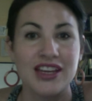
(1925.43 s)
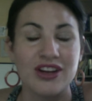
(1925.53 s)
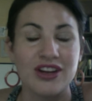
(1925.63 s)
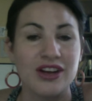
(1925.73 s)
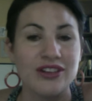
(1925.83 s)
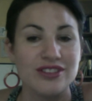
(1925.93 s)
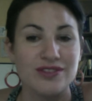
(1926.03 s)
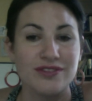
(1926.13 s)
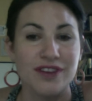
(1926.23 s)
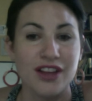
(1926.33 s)
I'll
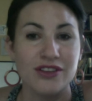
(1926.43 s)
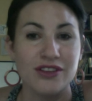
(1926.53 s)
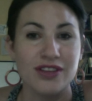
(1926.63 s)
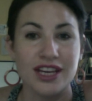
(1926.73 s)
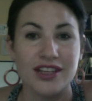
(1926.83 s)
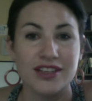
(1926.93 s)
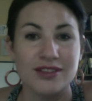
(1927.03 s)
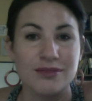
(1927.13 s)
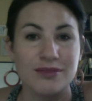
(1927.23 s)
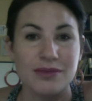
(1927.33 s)
just follow like
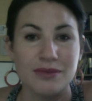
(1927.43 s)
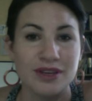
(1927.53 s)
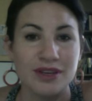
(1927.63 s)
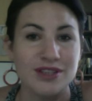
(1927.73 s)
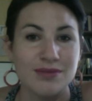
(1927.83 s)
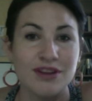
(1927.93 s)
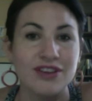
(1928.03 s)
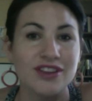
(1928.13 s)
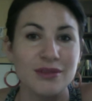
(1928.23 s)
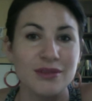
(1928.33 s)
people way
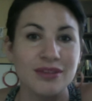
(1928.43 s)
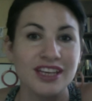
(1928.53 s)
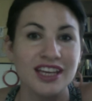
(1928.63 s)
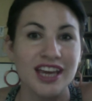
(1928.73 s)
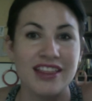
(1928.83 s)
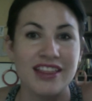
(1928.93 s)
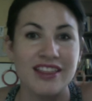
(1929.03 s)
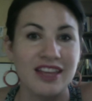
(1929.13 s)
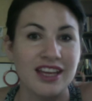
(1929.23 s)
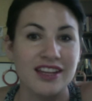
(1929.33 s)
smarter than me and
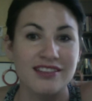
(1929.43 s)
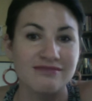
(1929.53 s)
then